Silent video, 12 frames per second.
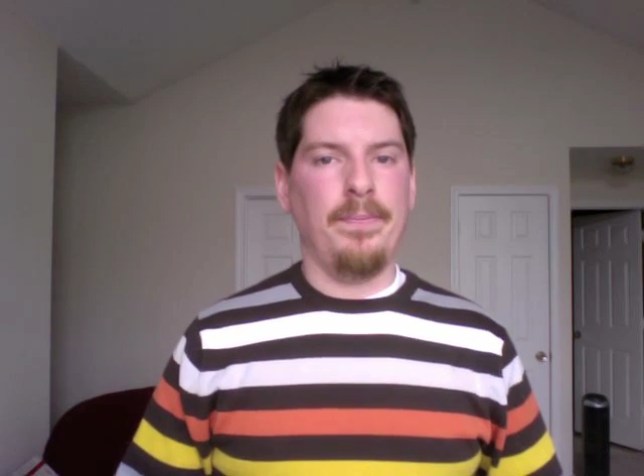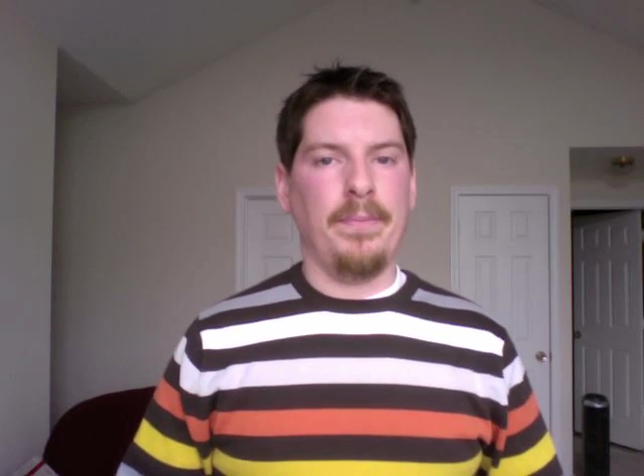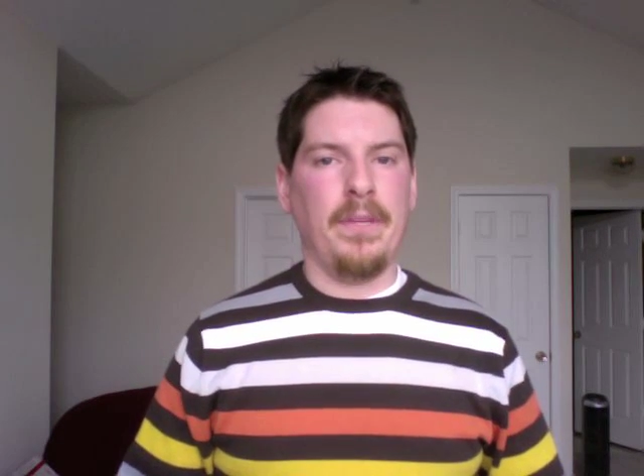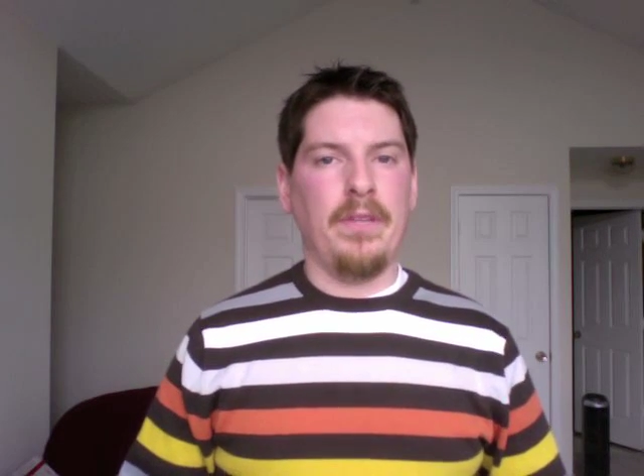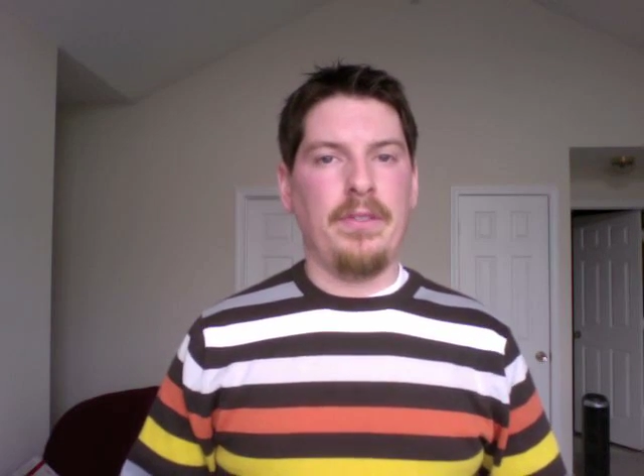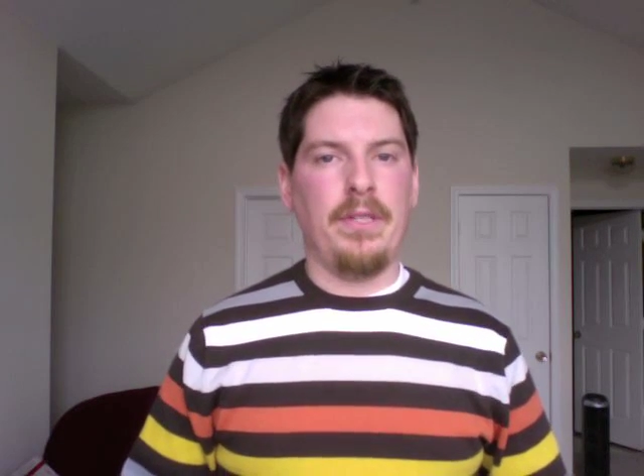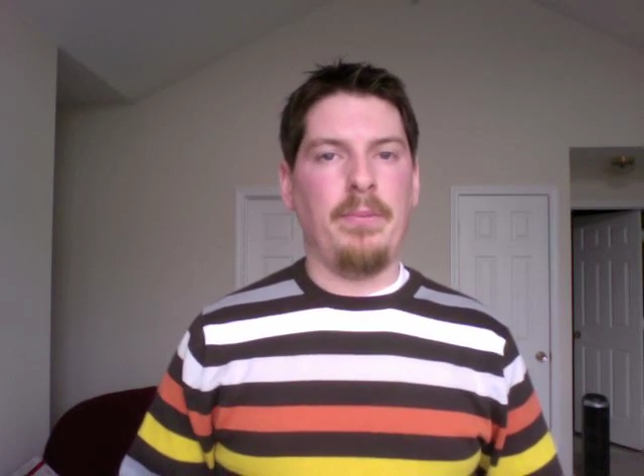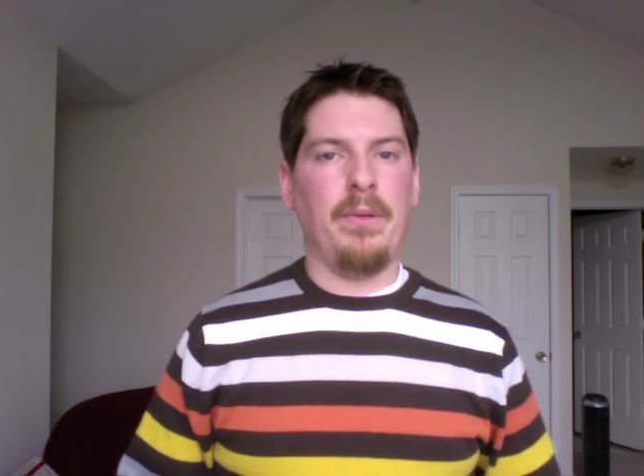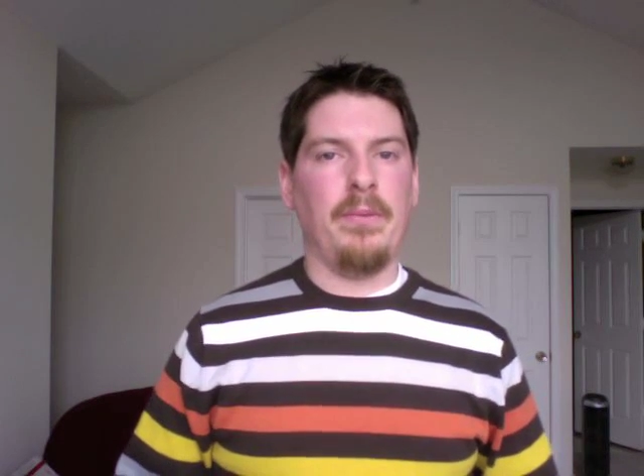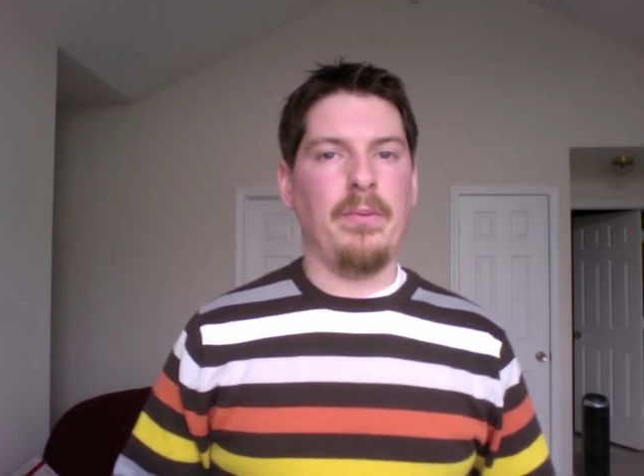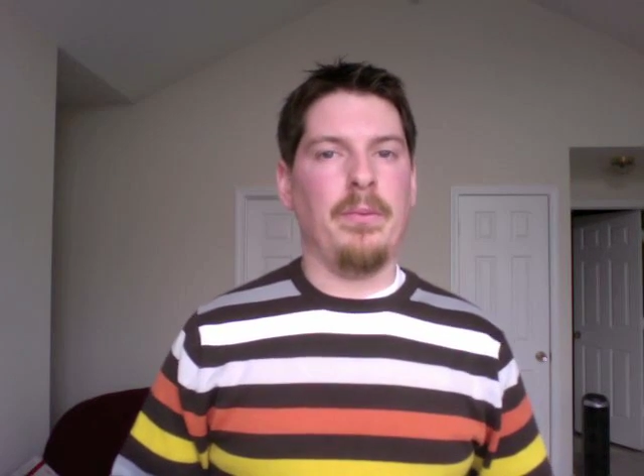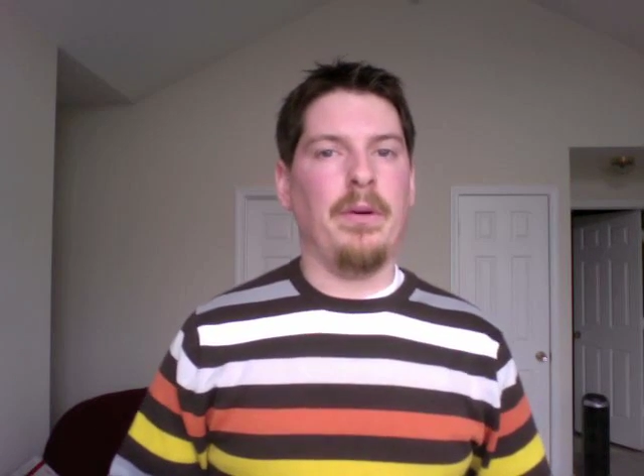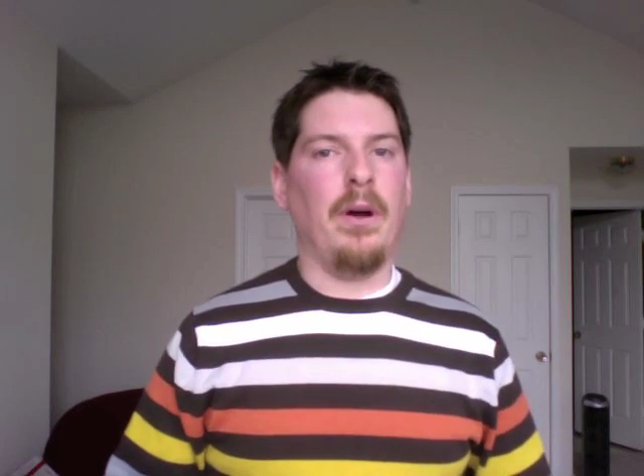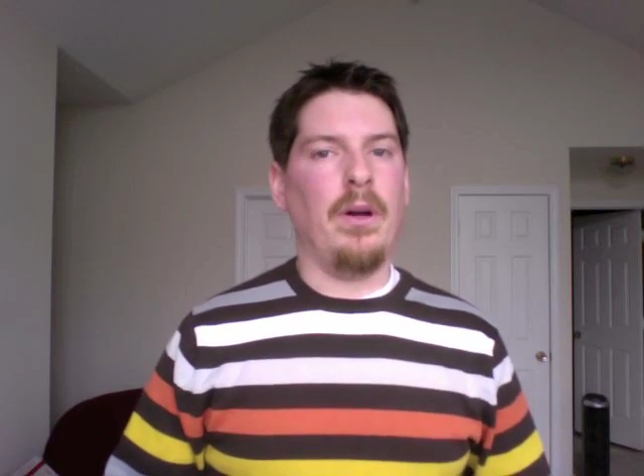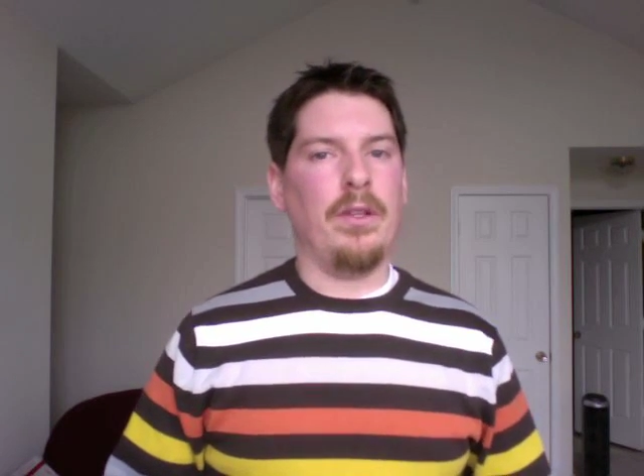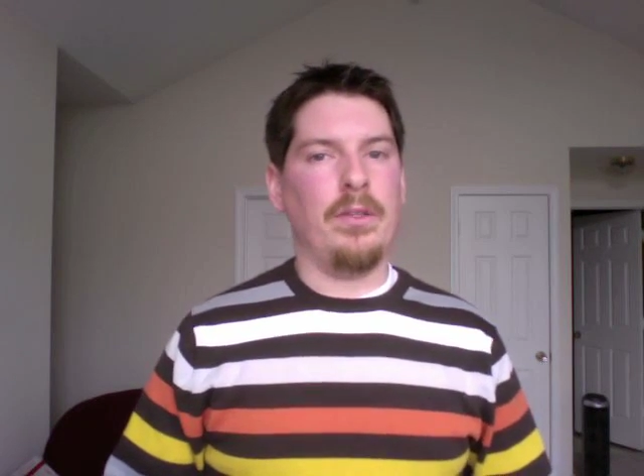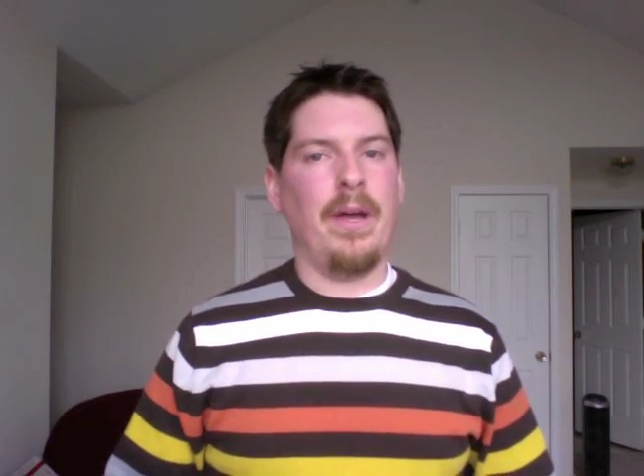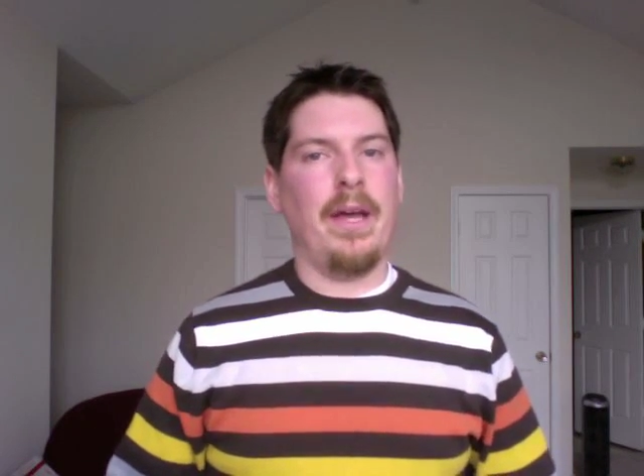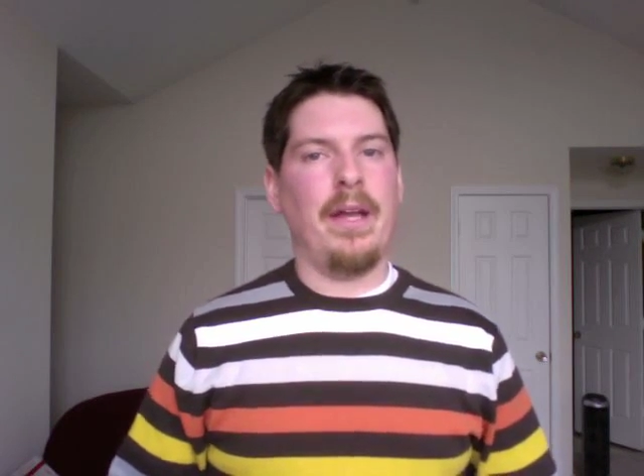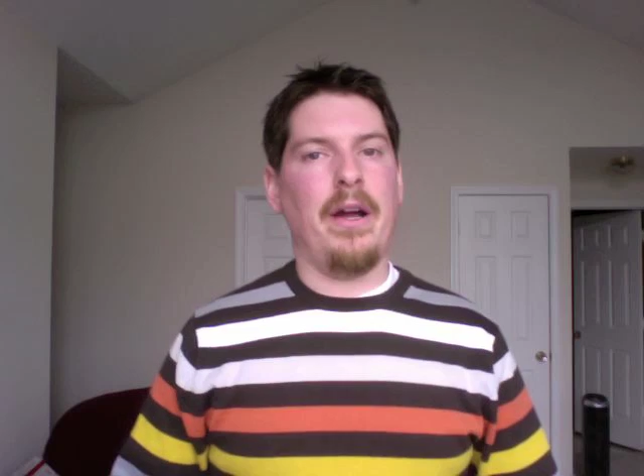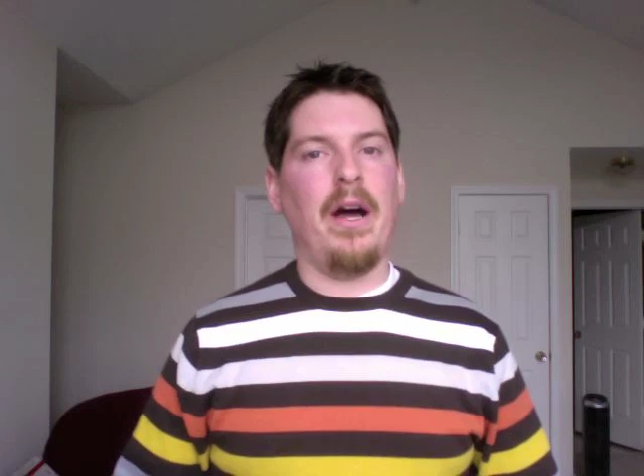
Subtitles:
symptoms but also had a